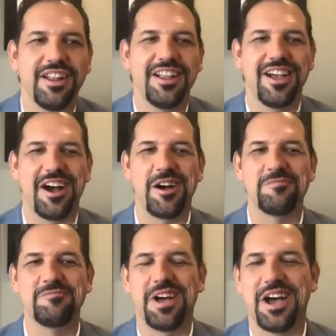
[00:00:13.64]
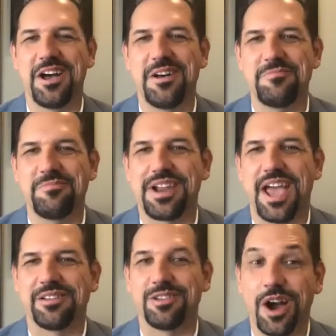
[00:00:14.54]
But I
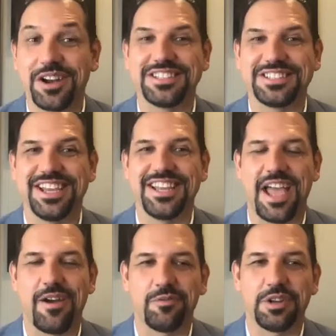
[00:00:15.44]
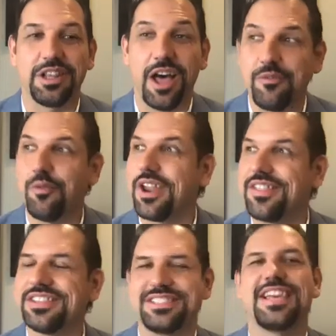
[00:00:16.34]
long to see it. I would love one of these
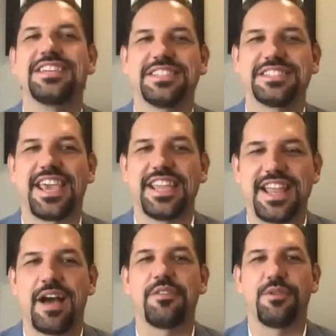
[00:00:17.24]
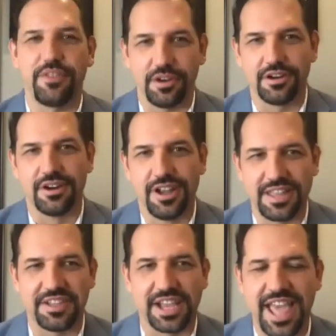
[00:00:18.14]
days to skate down the river, down the
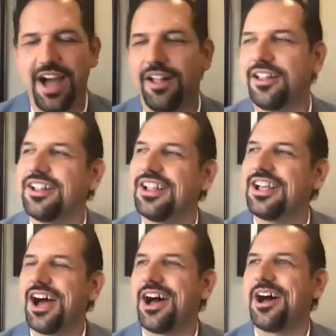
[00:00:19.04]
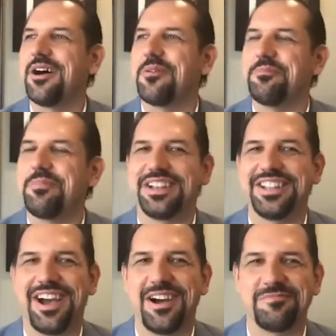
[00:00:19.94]
canal. But
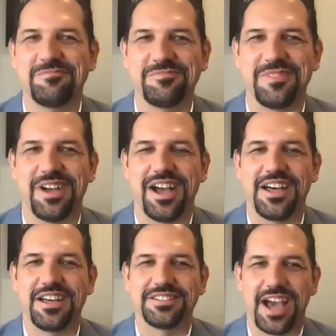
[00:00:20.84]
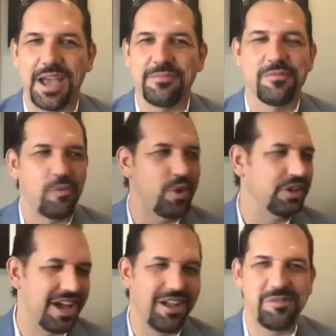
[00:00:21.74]
time will
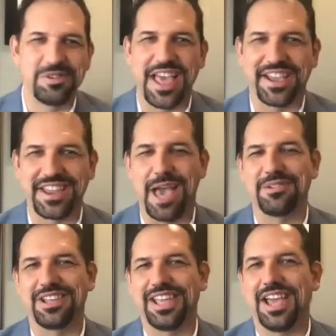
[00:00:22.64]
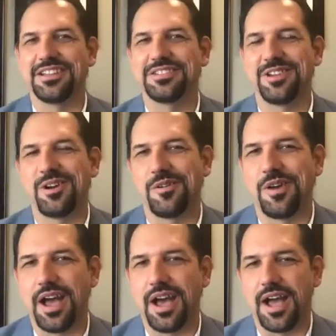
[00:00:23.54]
tell when that can happen again. So
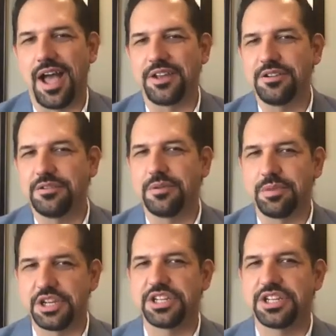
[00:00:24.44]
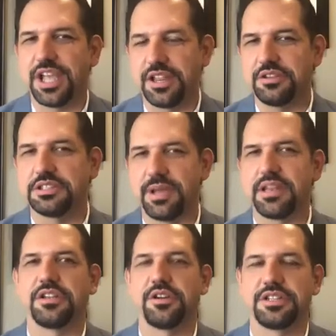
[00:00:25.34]
I do appreciate you spending
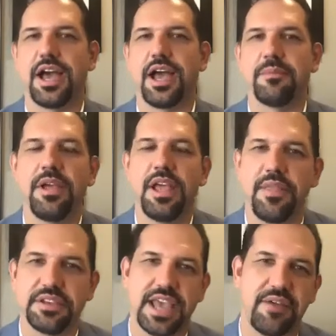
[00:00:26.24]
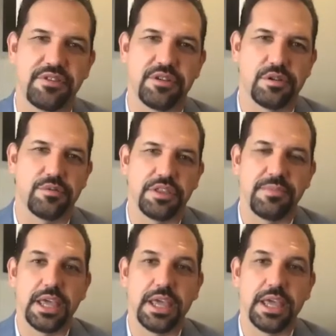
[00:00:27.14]
your time this afternoon with me